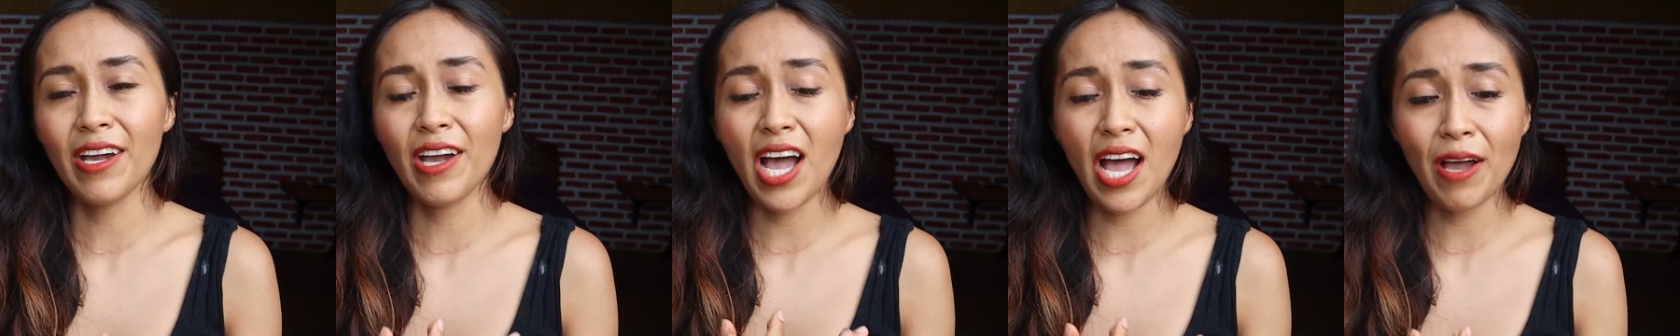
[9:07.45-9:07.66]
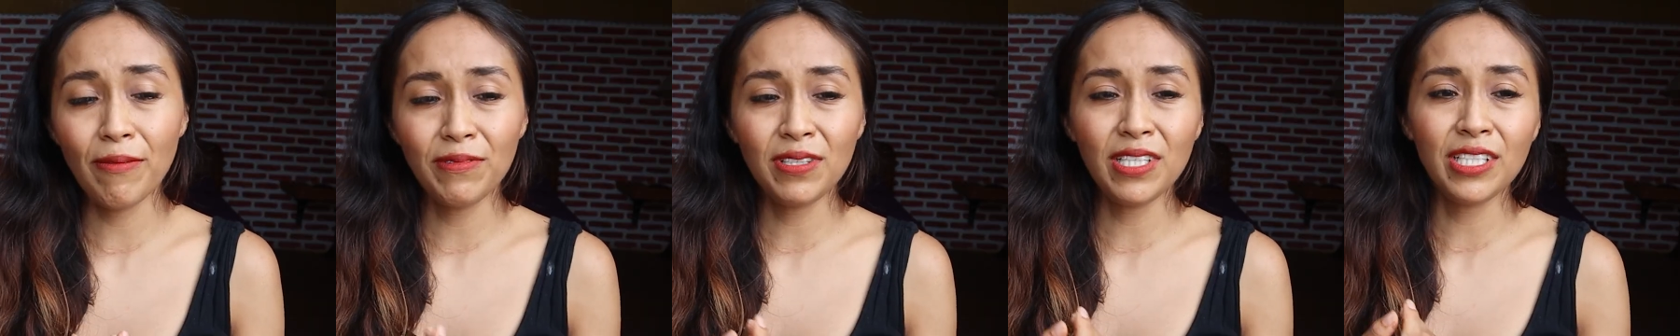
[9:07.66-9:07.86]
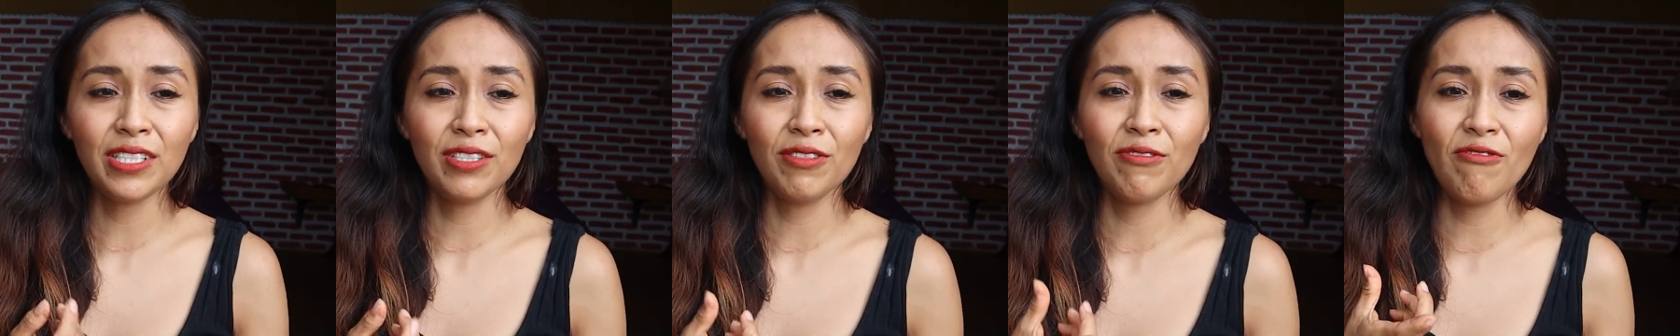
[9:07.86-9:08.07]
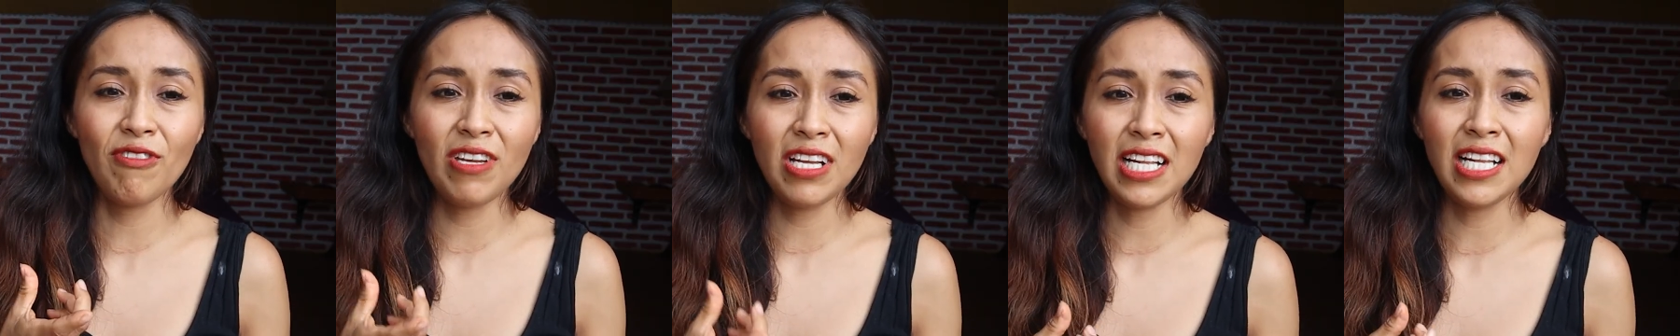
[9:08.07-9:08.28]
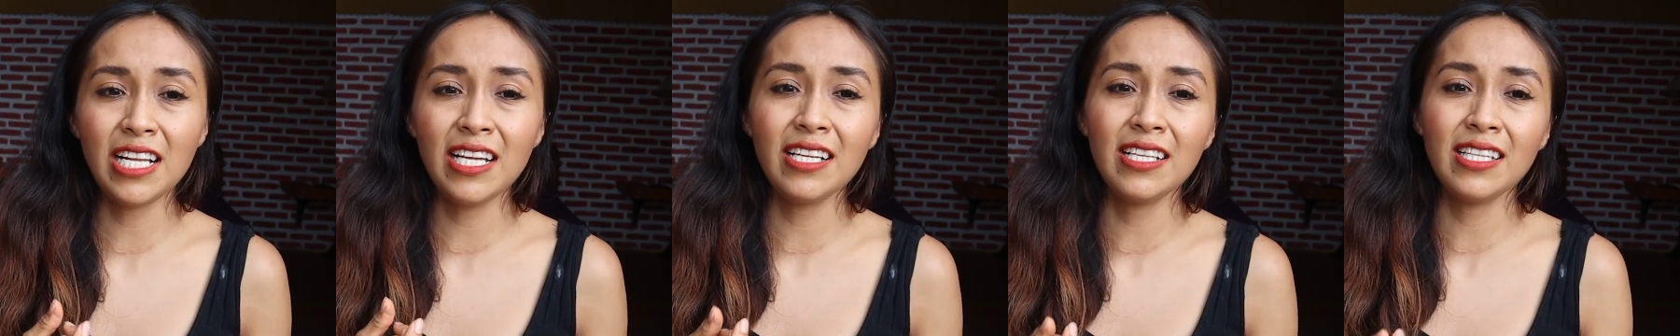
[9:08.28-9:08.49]
I have this
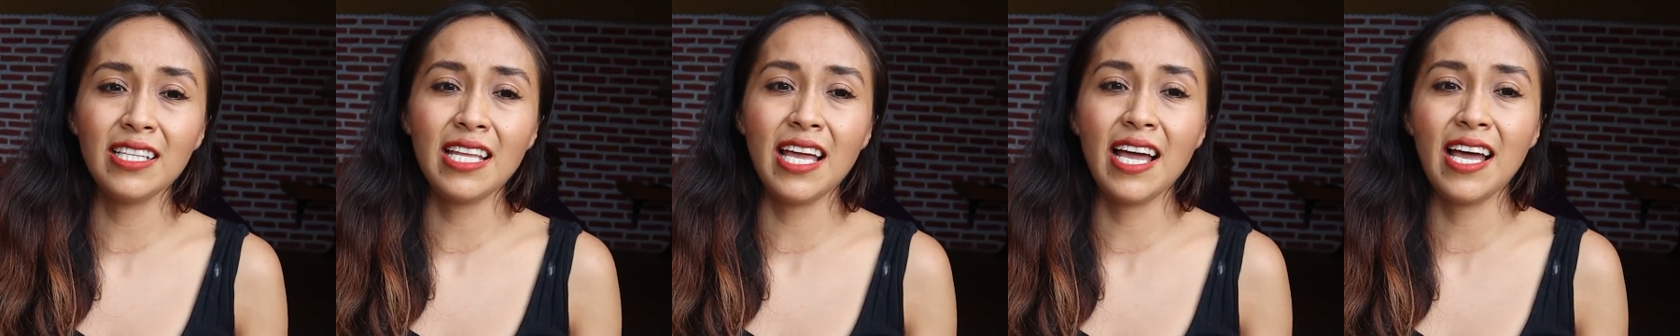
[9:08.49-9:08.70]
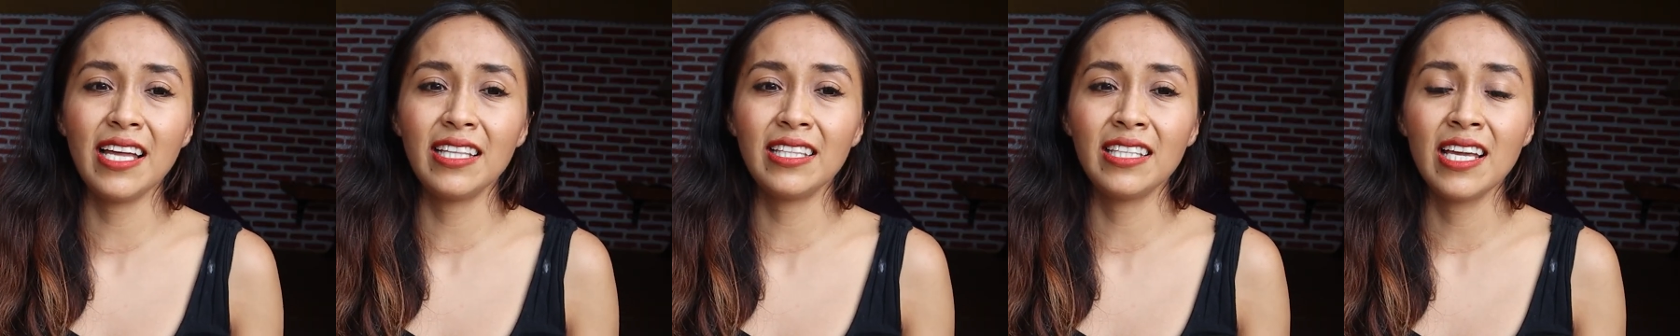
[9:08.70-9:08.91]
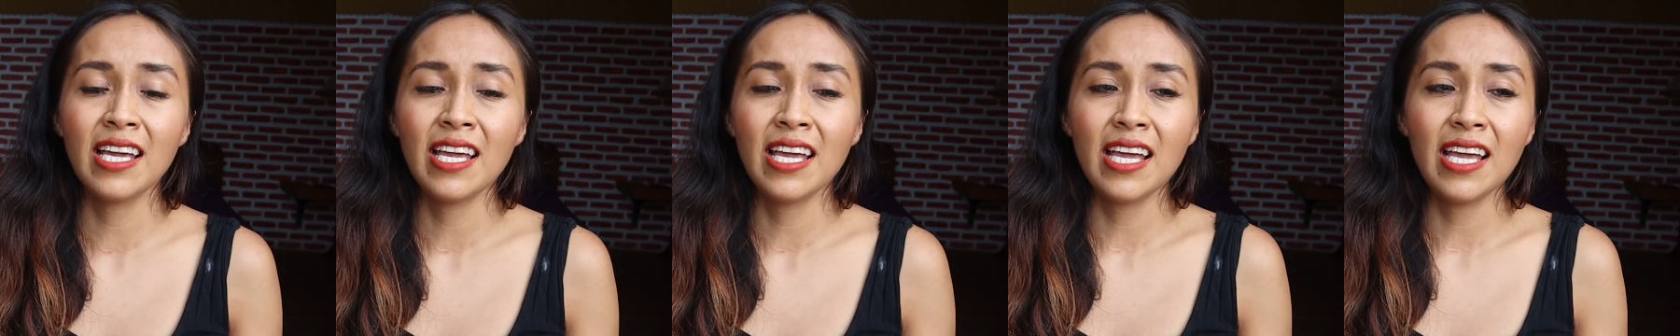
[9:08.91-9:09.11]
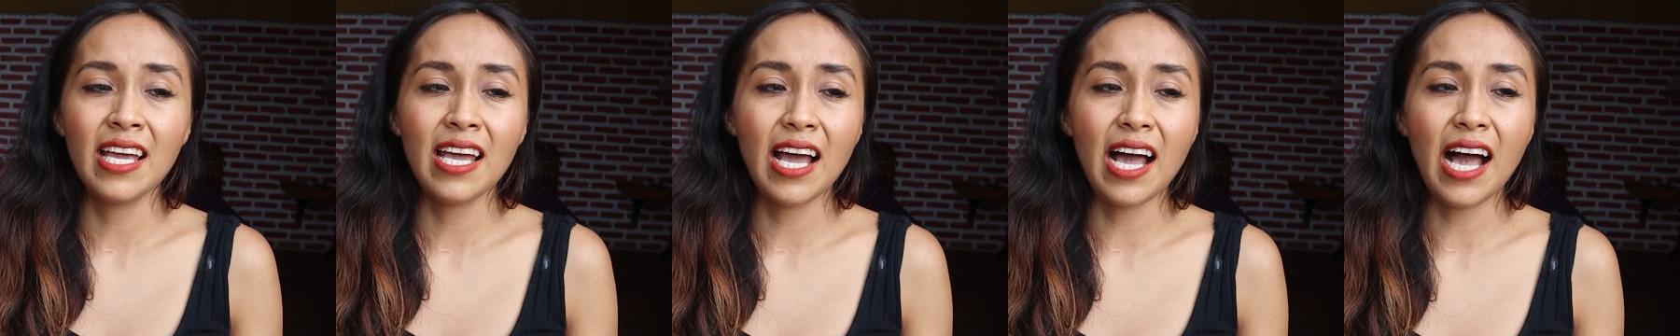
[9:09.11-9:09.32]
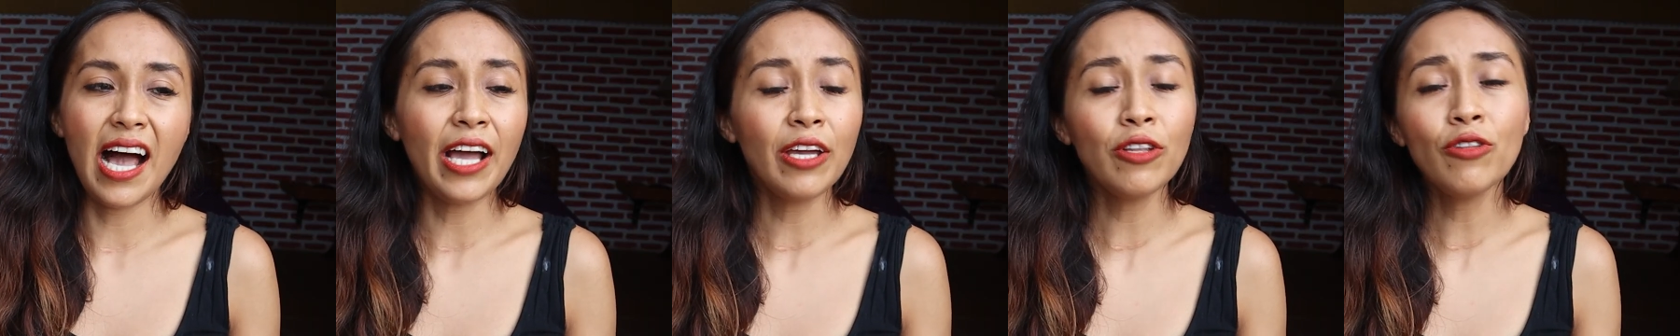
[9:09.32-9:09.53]
feeling that
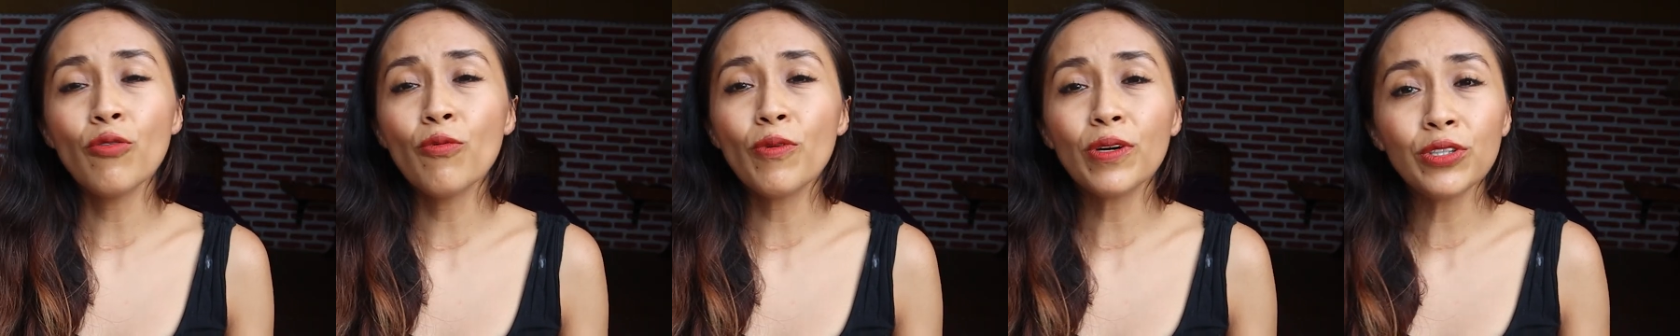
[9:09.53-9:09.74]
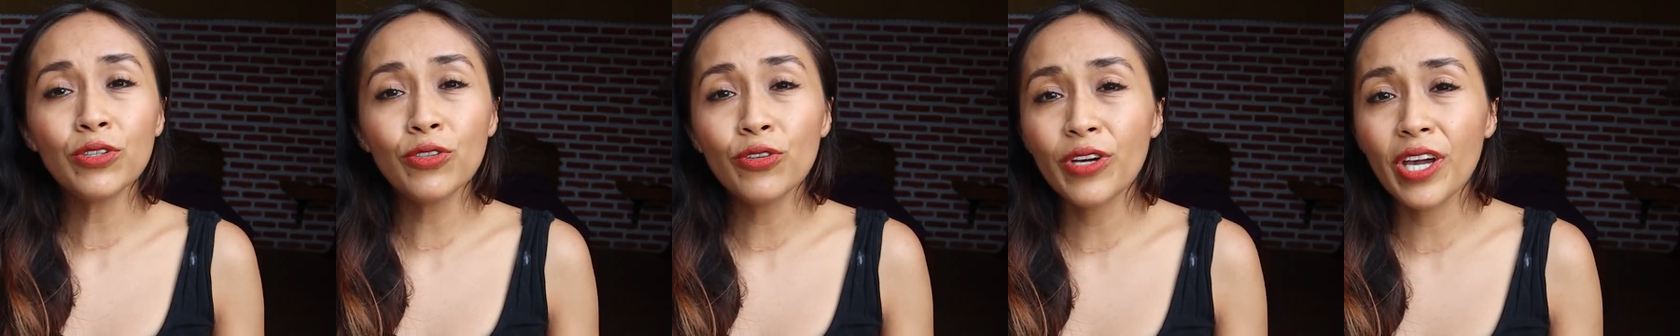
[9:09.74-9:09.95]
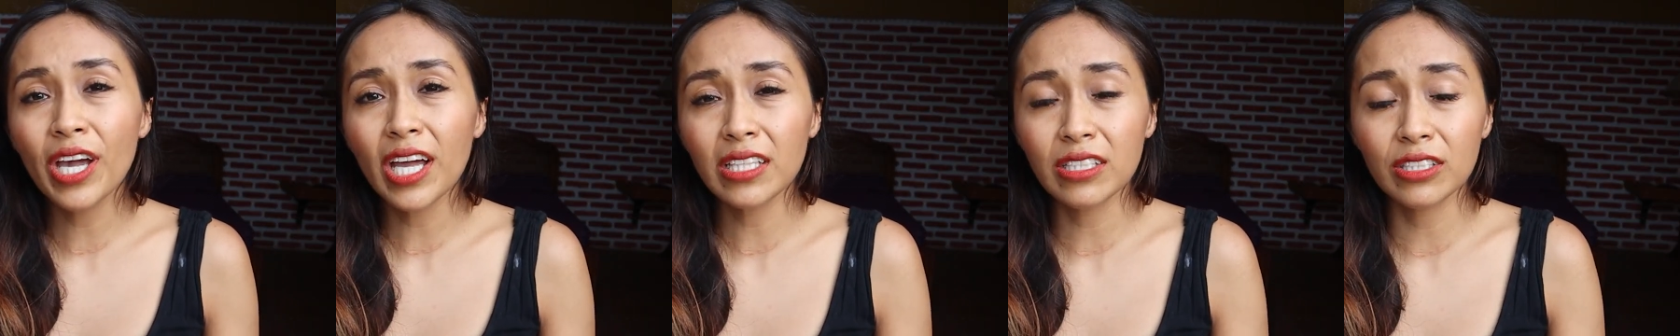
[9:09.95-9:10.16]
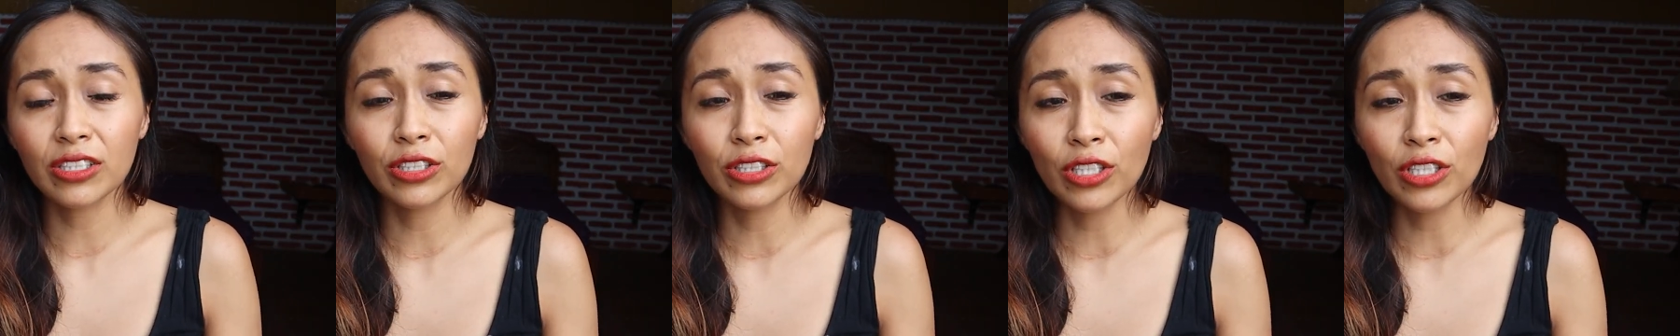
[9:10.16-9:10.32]
I don't want to get